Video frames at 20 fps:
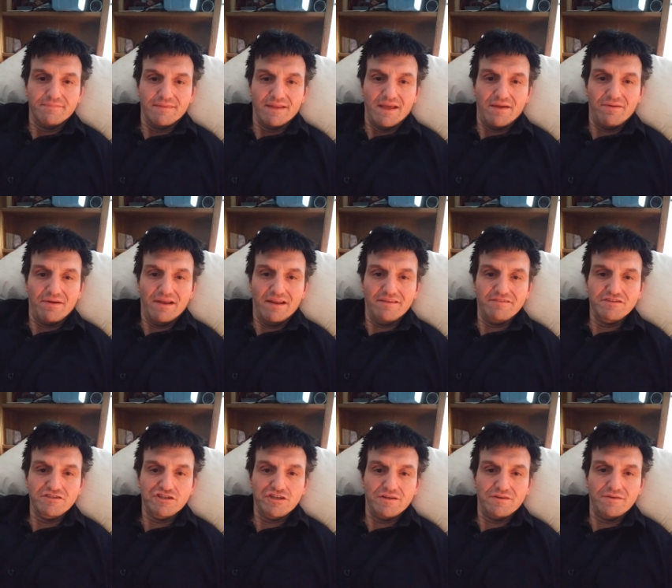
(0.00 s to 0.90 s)
Anyway, I love
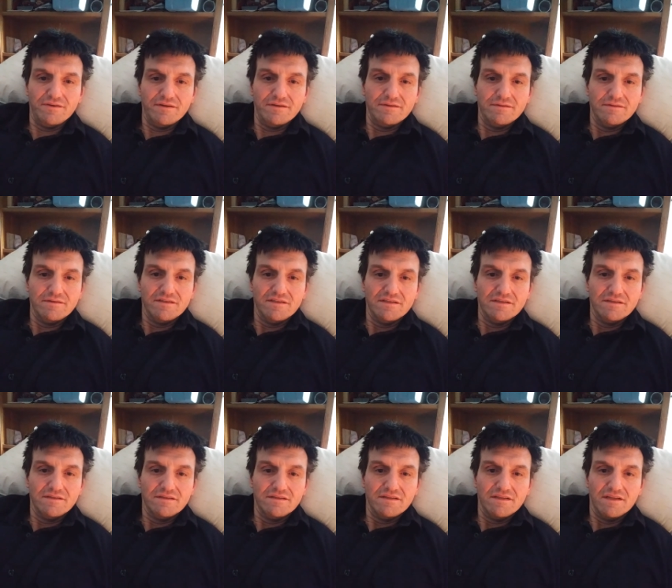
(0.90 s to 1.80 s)
your children.
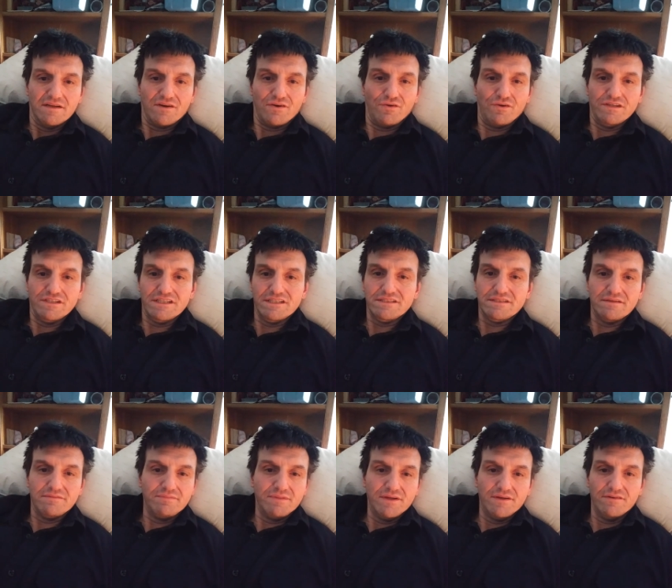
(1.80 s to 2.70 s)
They're gorgeous
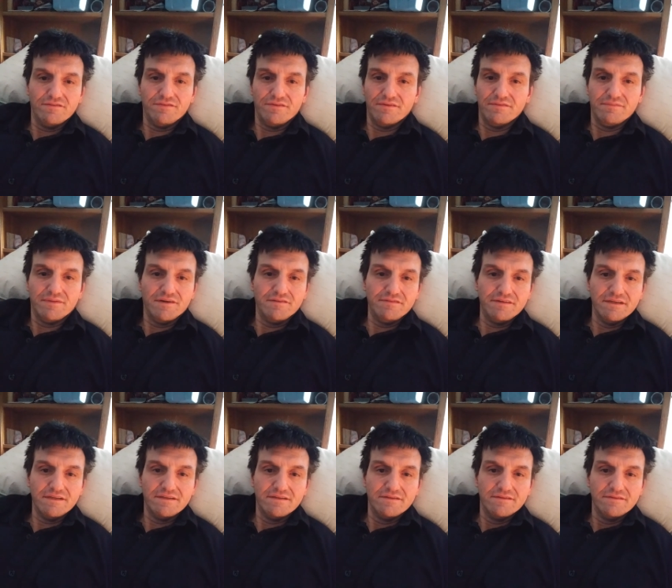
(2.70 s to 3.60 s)
and beautiful and
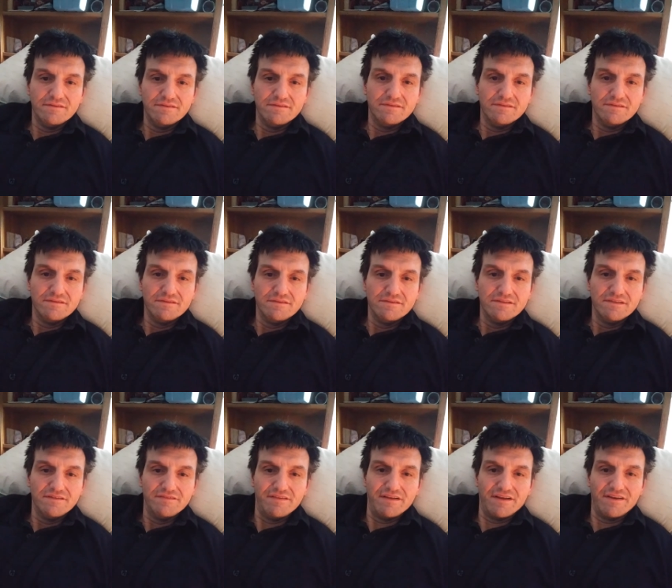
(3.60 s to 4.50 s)
perfect.
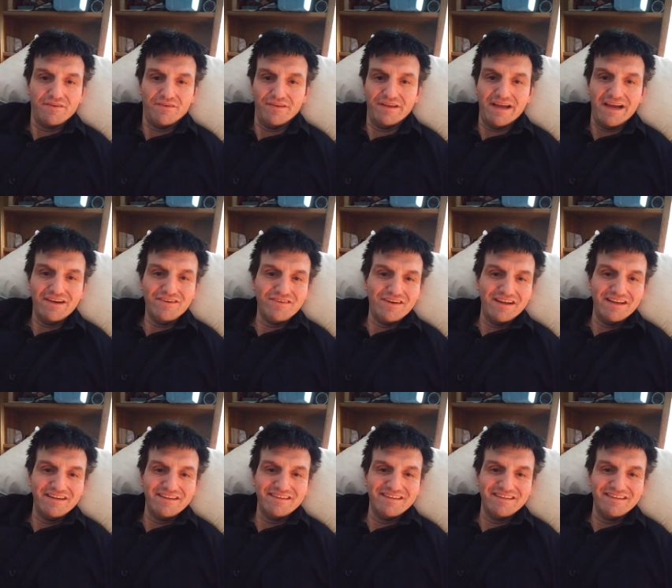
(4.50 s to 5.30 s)
They could only act right.